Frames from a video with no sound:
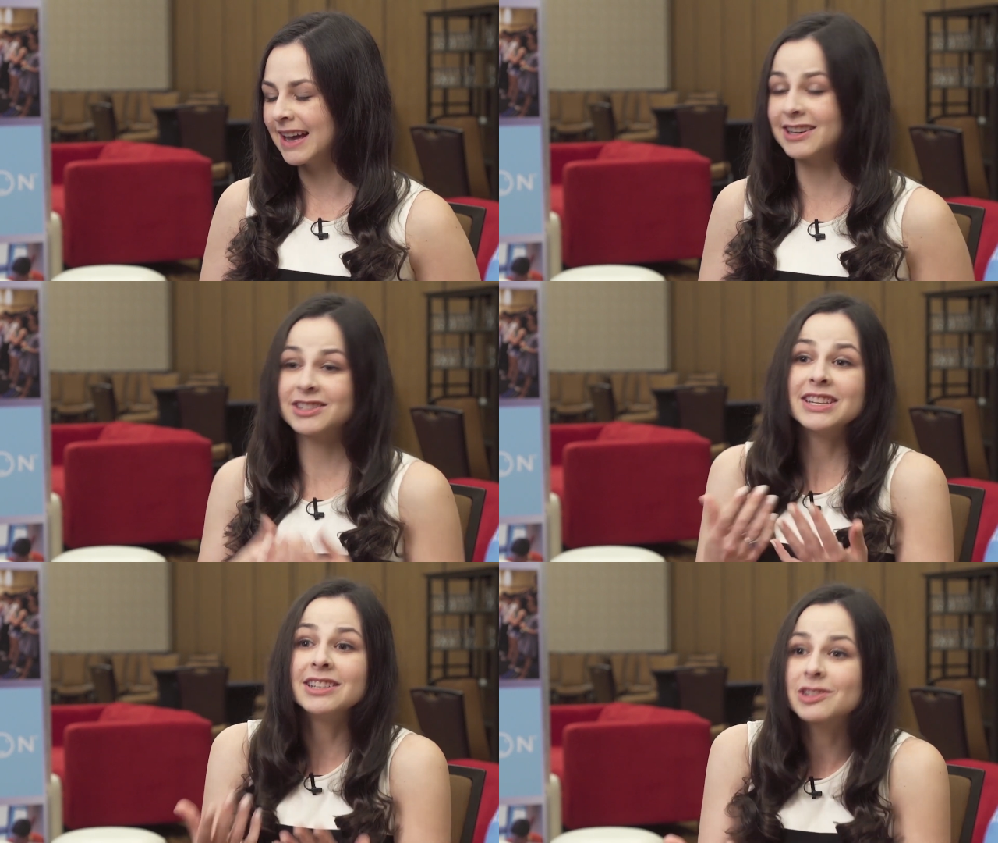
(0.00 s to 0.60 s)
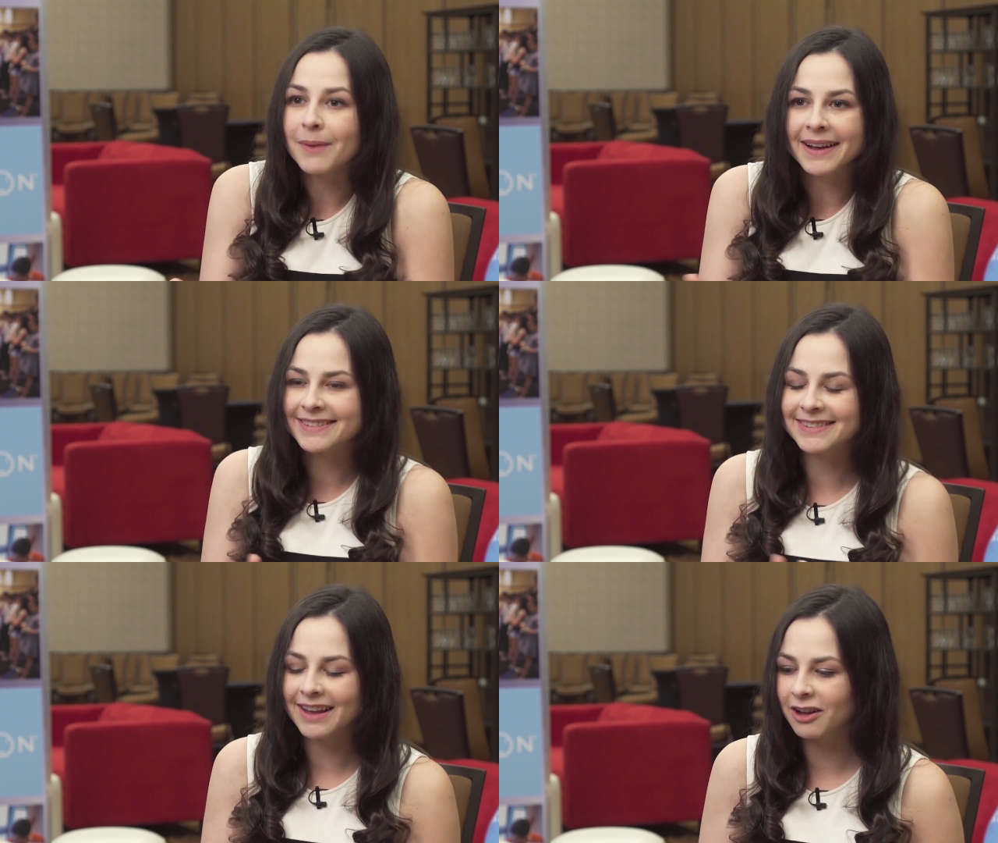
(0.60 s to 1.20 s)
how to teach
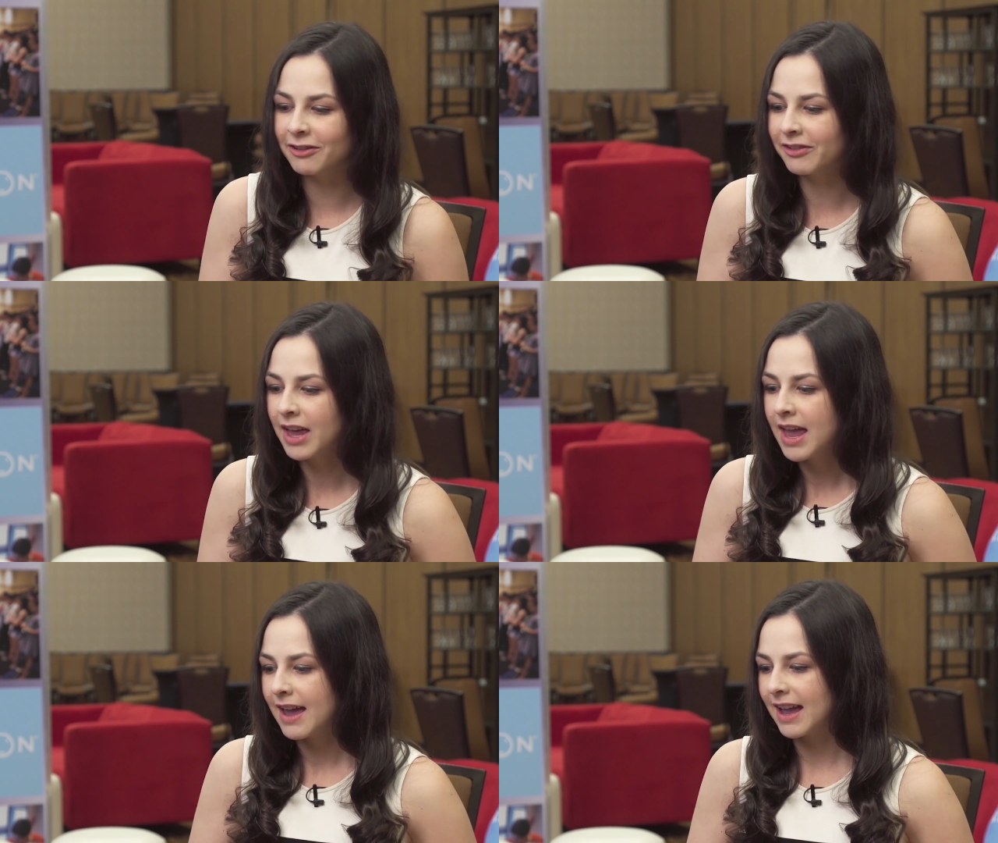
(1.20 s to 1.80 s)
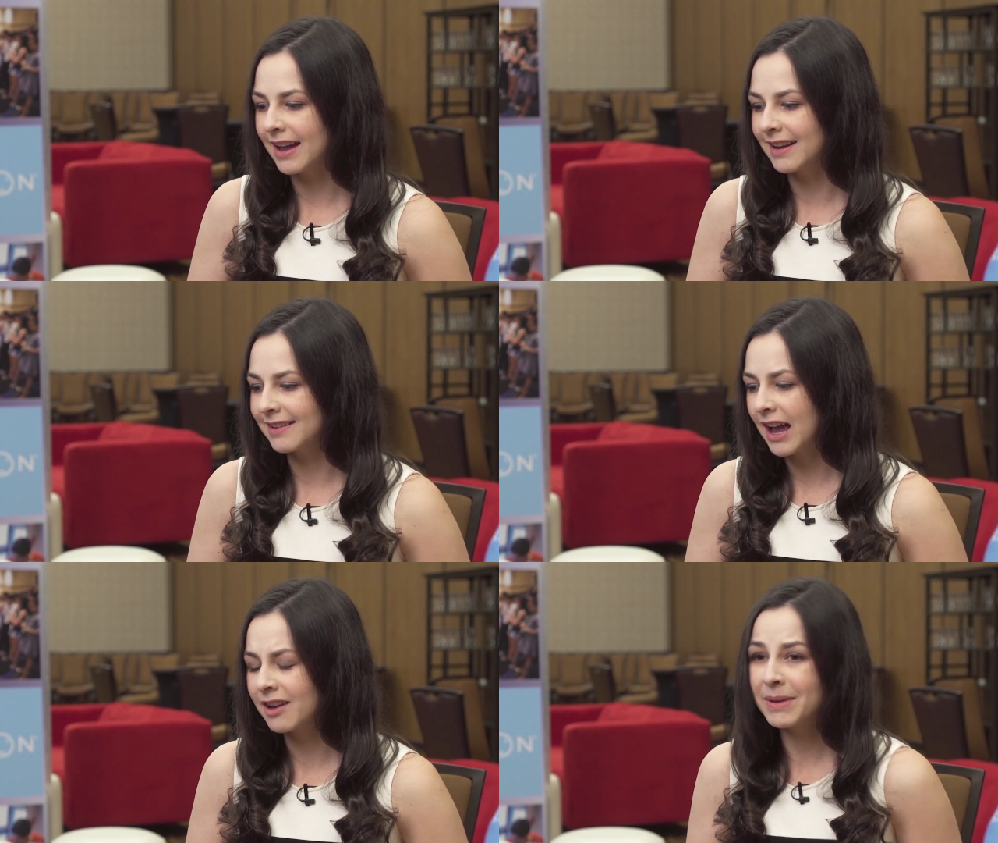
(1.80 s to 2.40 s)
myself,
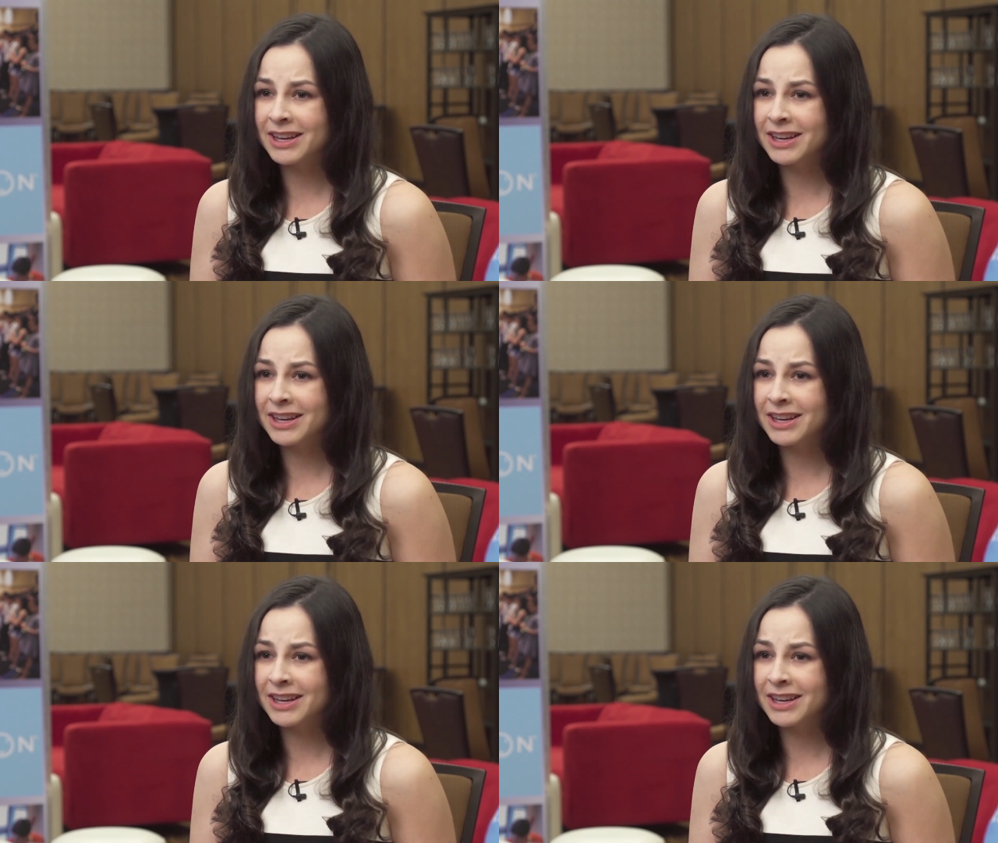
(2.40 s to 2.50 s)
and how to